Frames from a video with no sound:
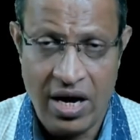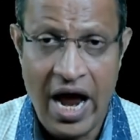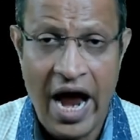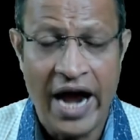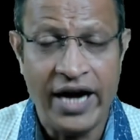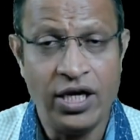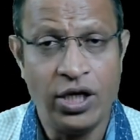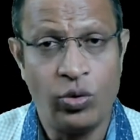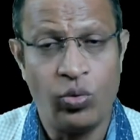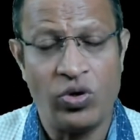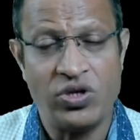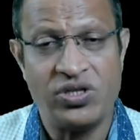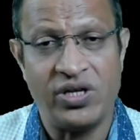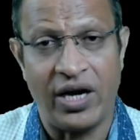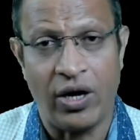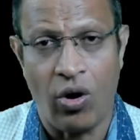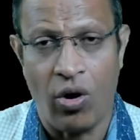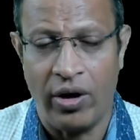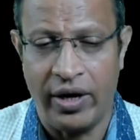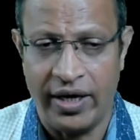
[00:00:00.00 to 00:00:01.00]
and it was
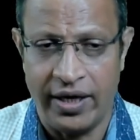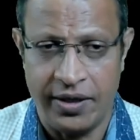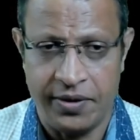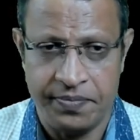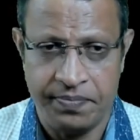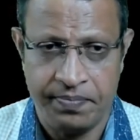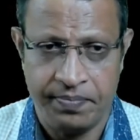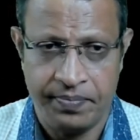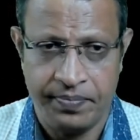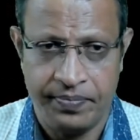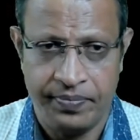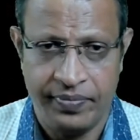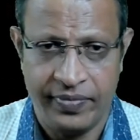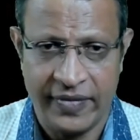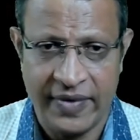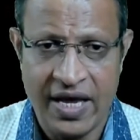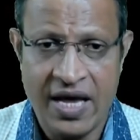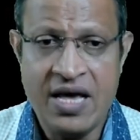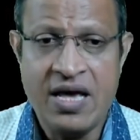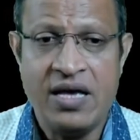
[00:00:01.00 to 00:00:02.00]
recorded.
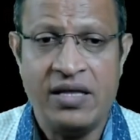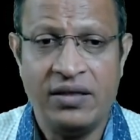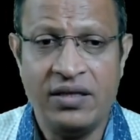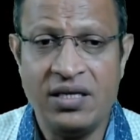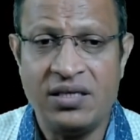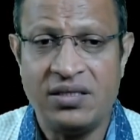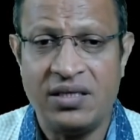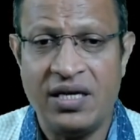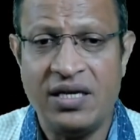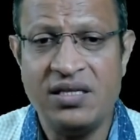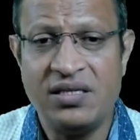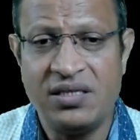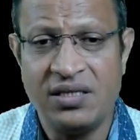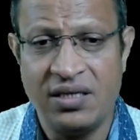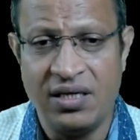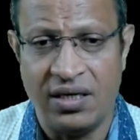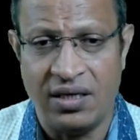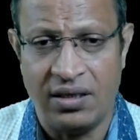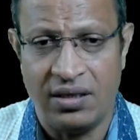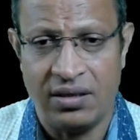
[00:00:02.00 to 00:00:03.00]
This
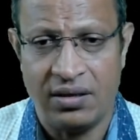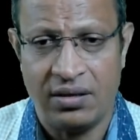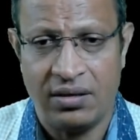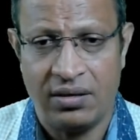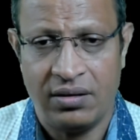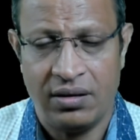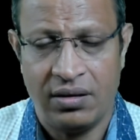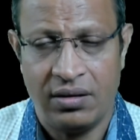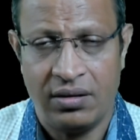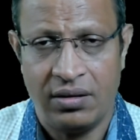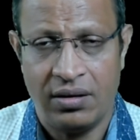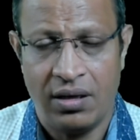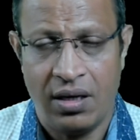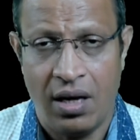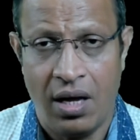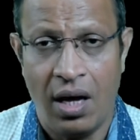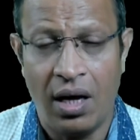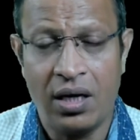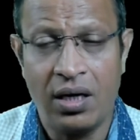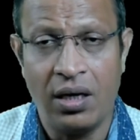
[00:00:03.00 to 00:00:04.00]
incident
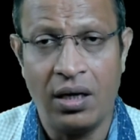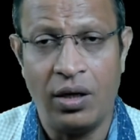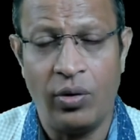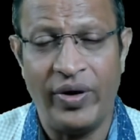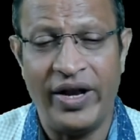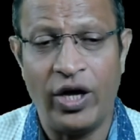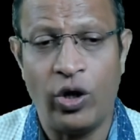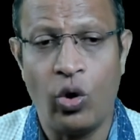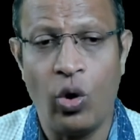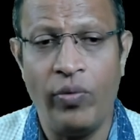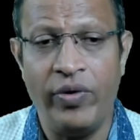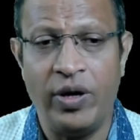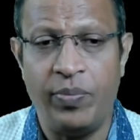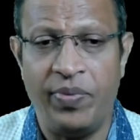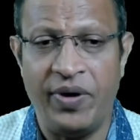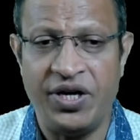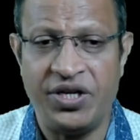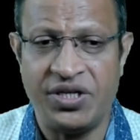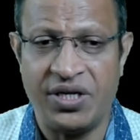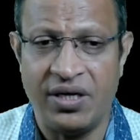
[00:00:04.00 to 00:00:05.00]
occurred when a COVID
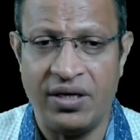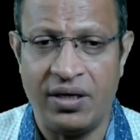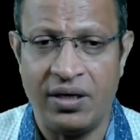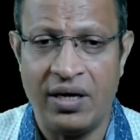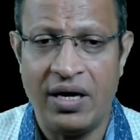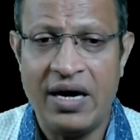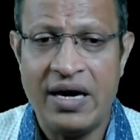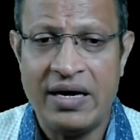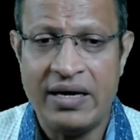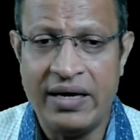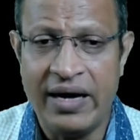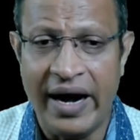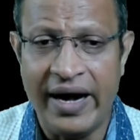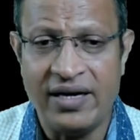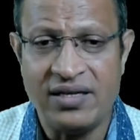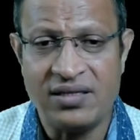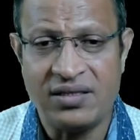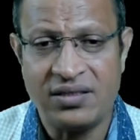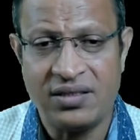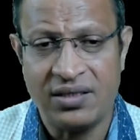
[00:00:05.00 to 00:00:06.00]
patient died,
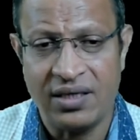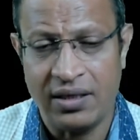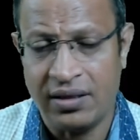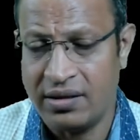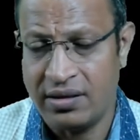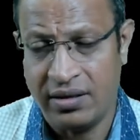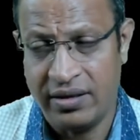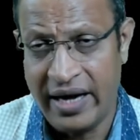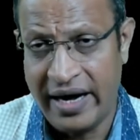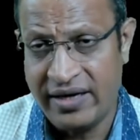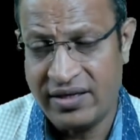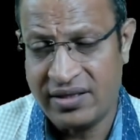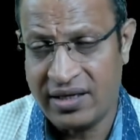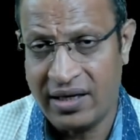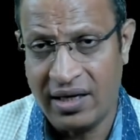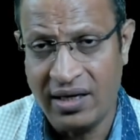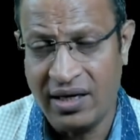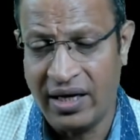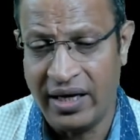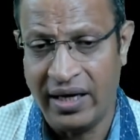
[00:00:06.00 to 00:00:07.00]
died
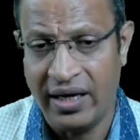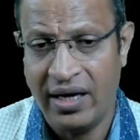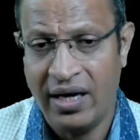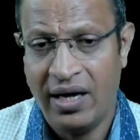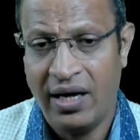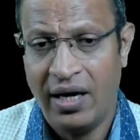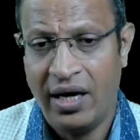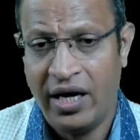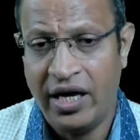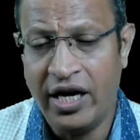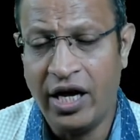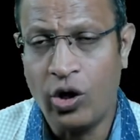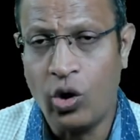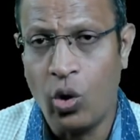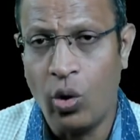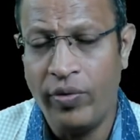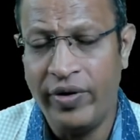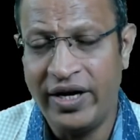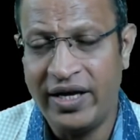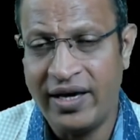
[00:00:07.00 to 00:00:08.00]
suddenly in a
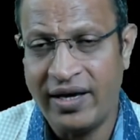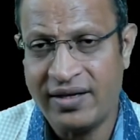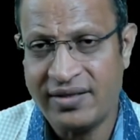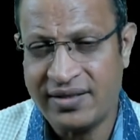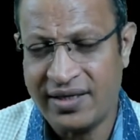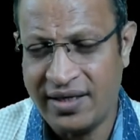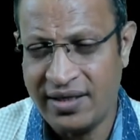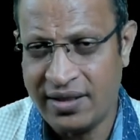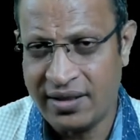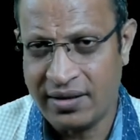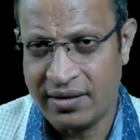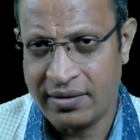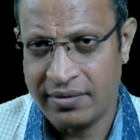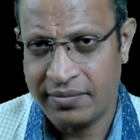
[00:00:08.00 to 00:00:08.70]
COVID care center.